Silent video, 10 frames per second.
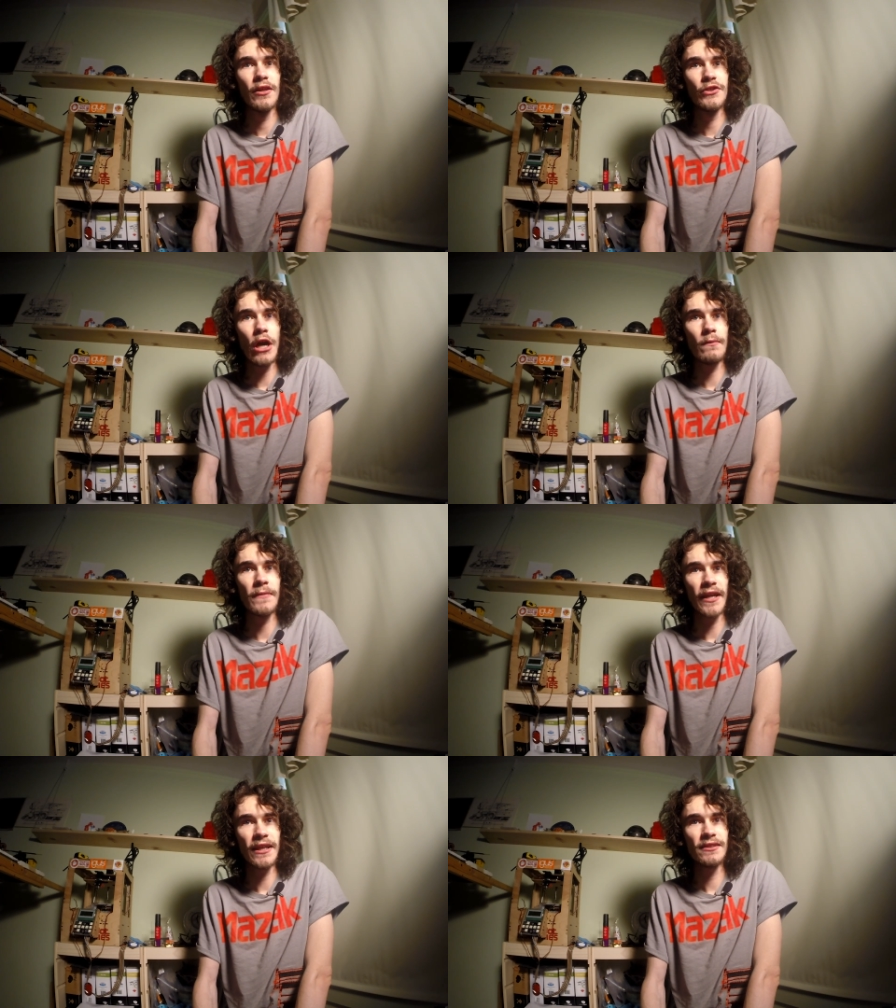
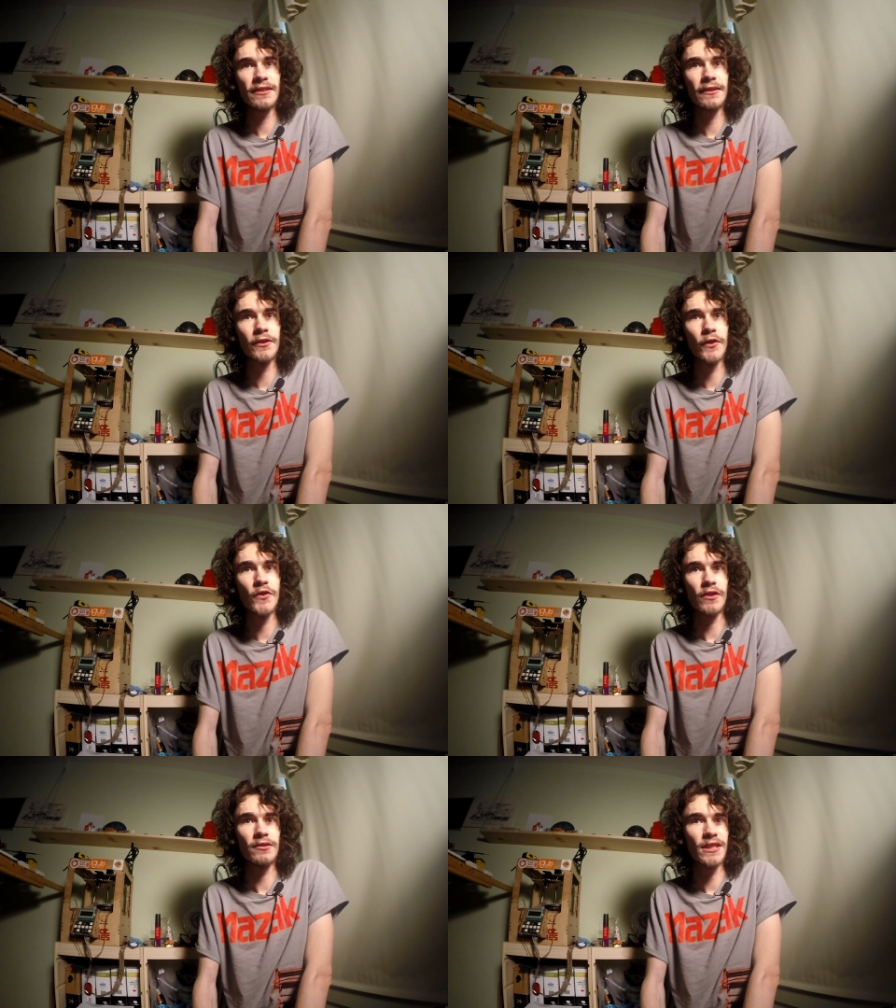So I guess in
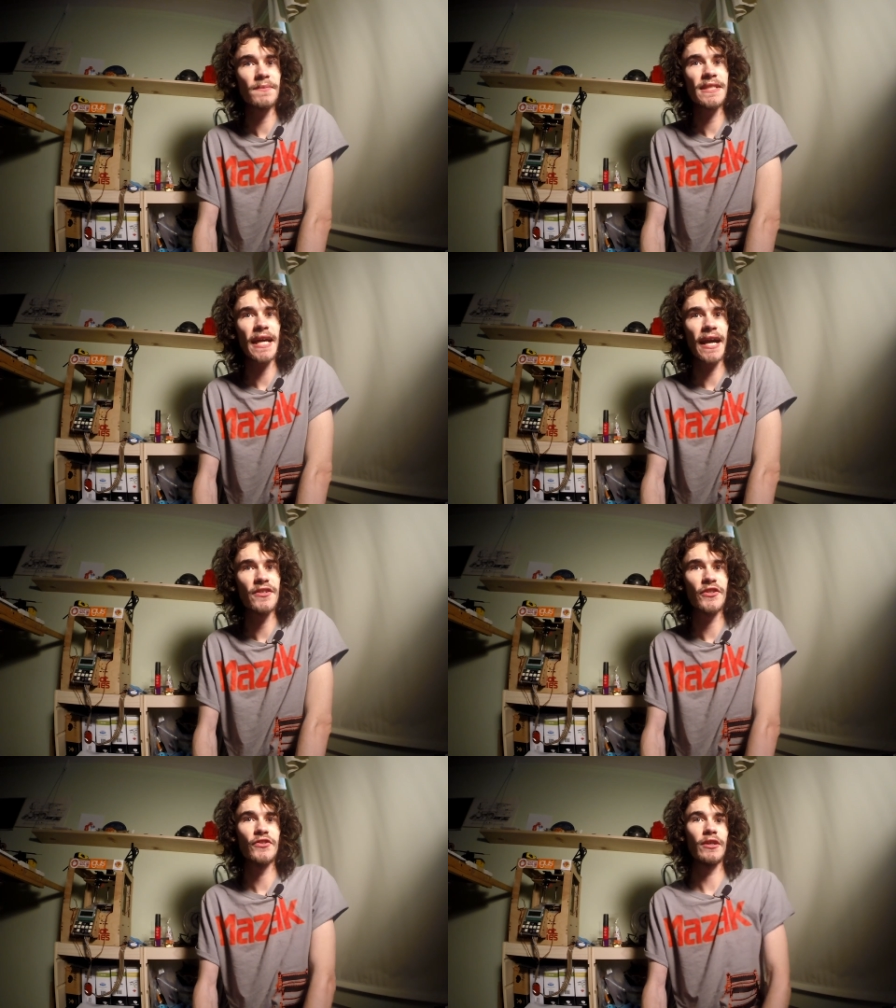conclusion, something to
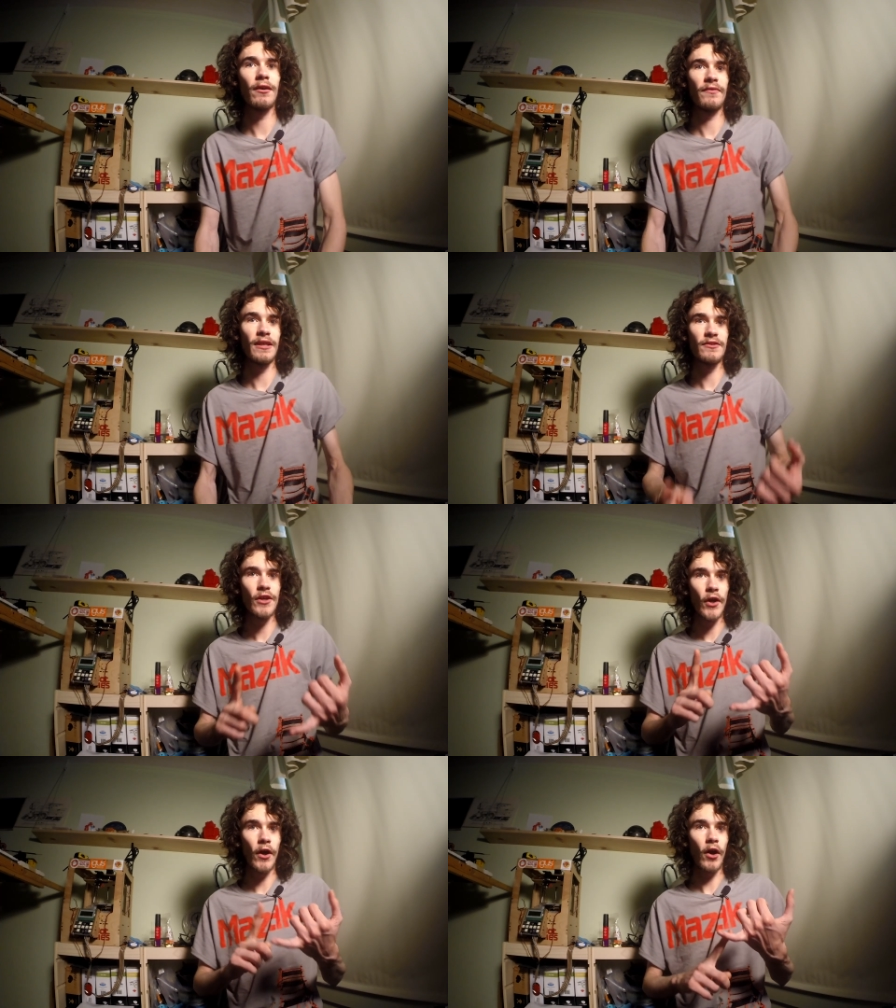ask yourself is,
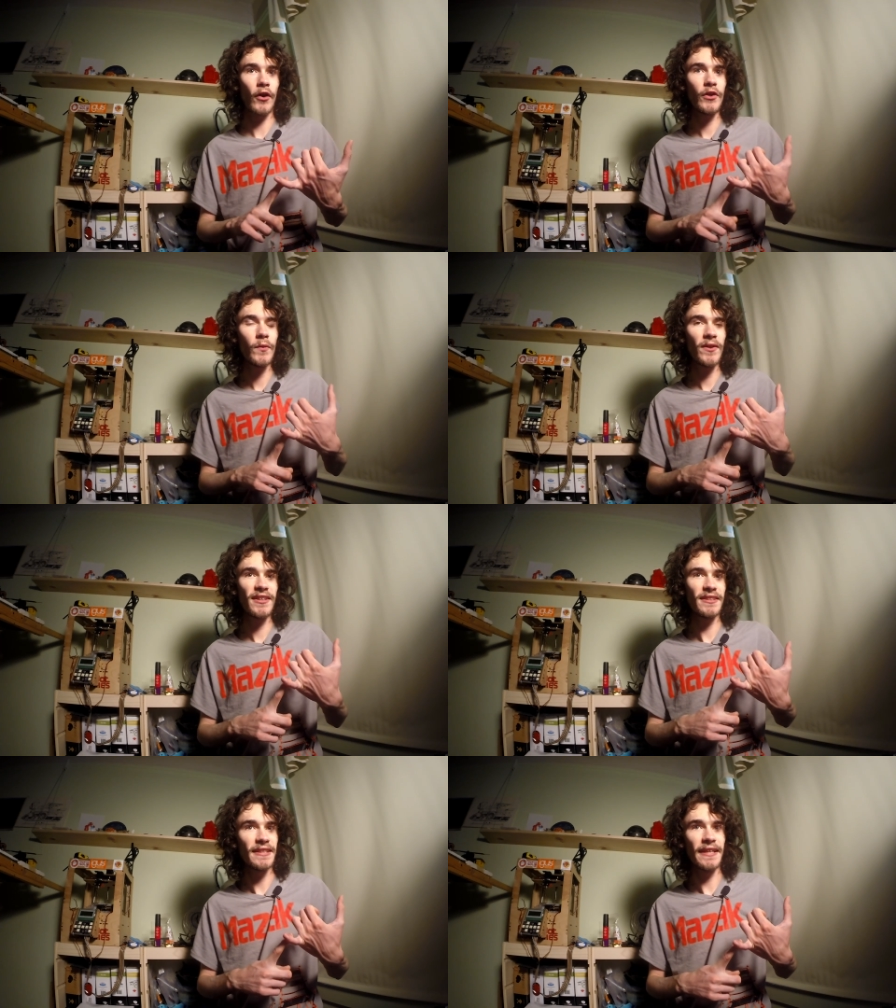are you
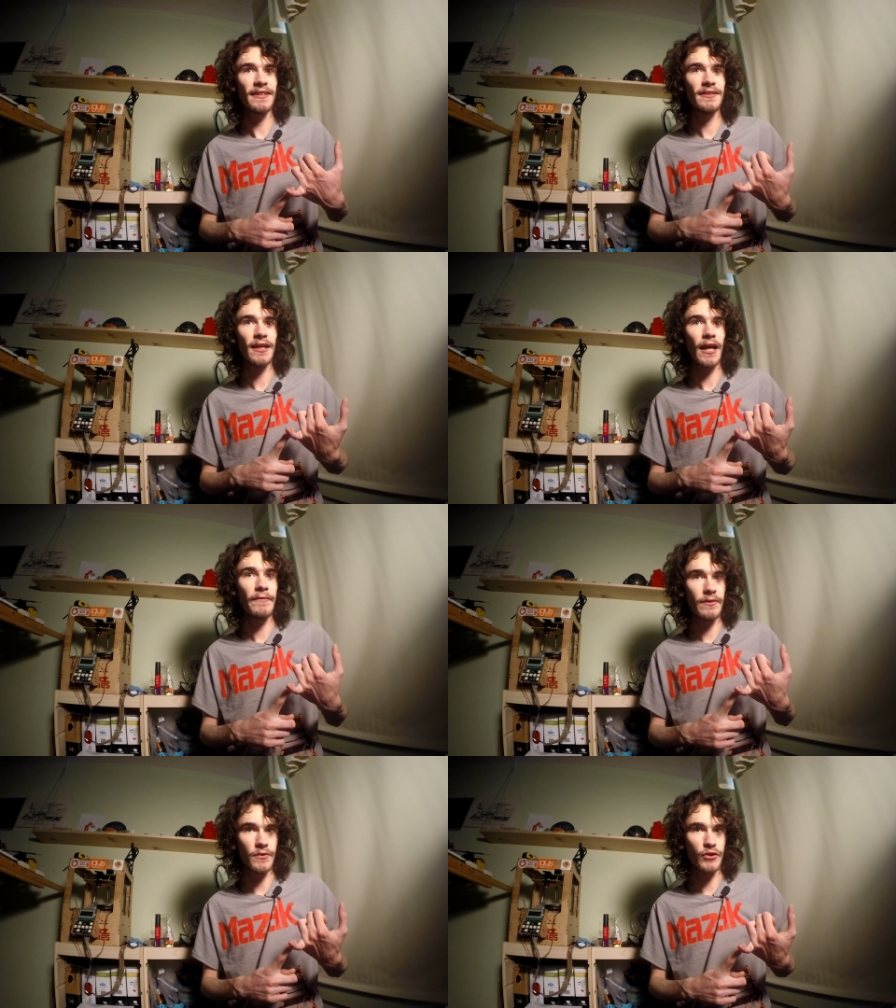willing to take the
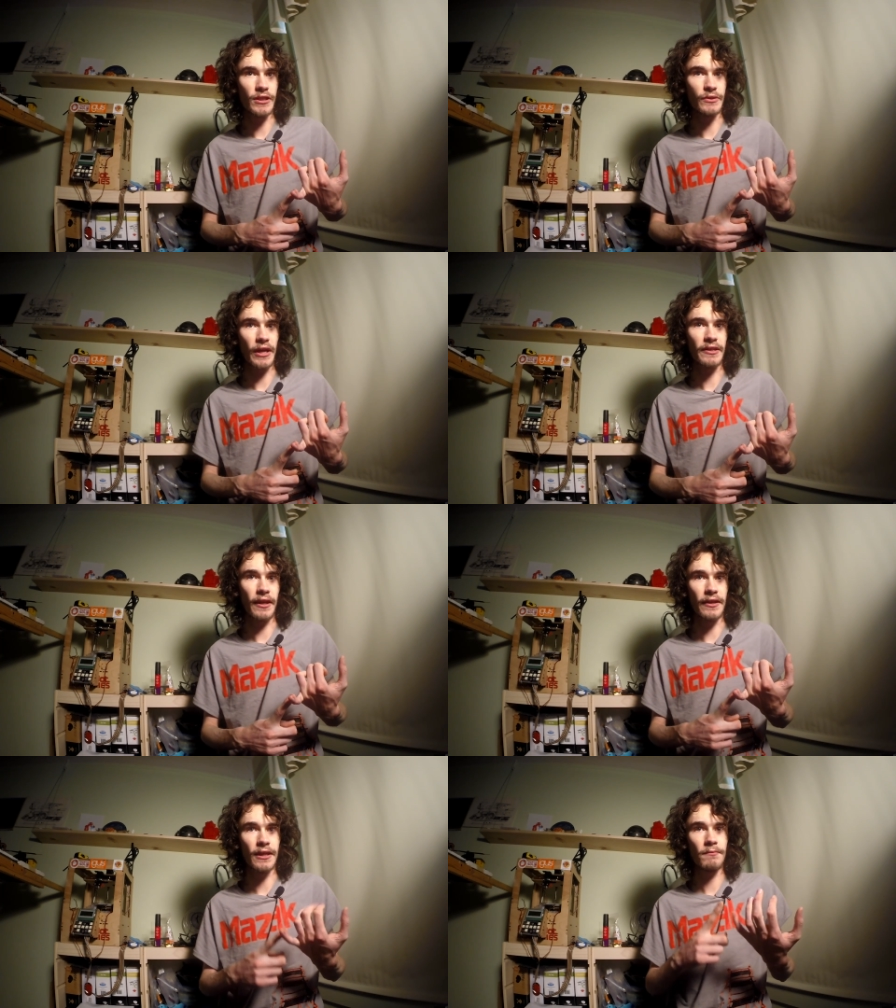time to machine
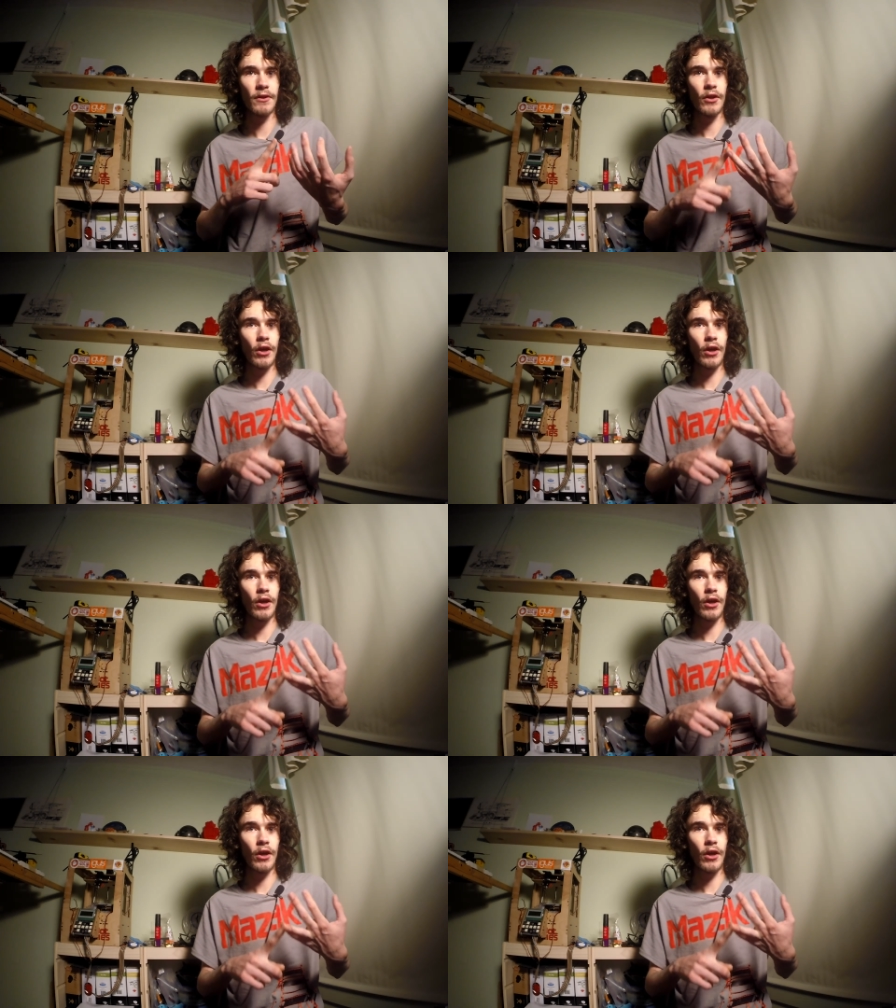titanium?